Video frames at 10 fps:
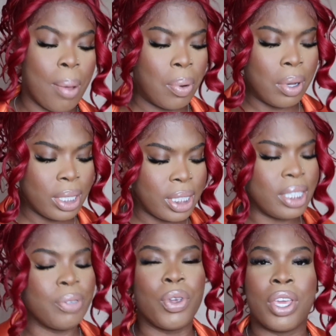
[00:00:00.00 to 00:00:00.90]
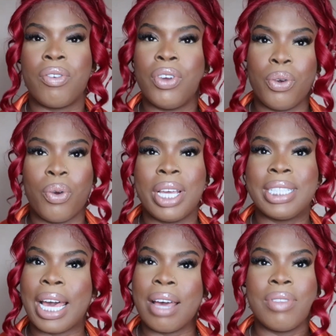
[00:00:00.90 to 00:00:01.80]
Apologies if you hear a noise,
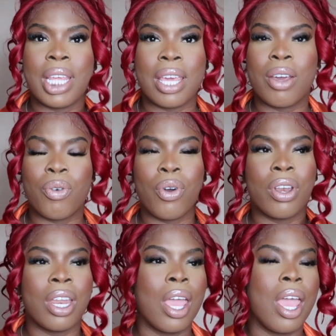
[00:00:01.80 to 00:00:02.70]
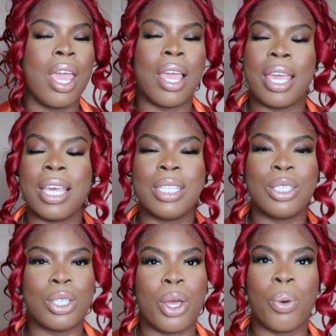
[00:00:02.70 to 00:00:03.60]
I have the heater on. It is
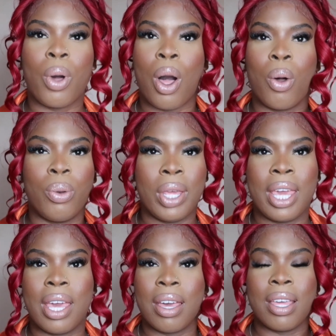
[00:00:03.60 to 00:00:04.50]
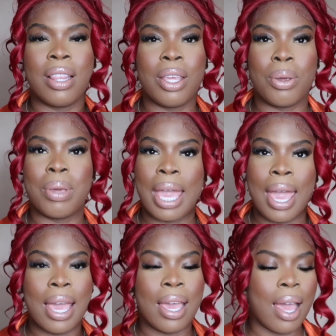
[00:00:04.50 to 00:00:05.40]
so cold here in the
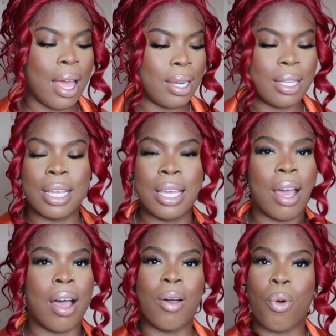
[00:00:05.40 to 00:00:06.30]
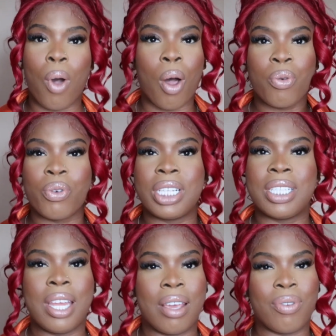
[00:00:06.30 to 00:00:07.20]
UK. I need the heater or I'll freeze
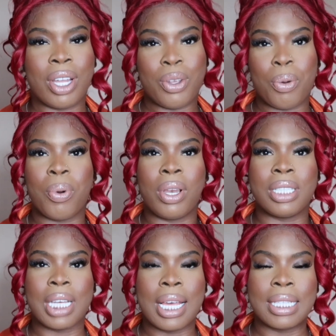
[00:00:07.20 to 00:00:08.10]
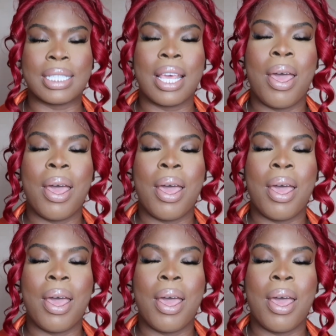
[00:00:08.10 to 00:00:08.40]
to death. I do apologize.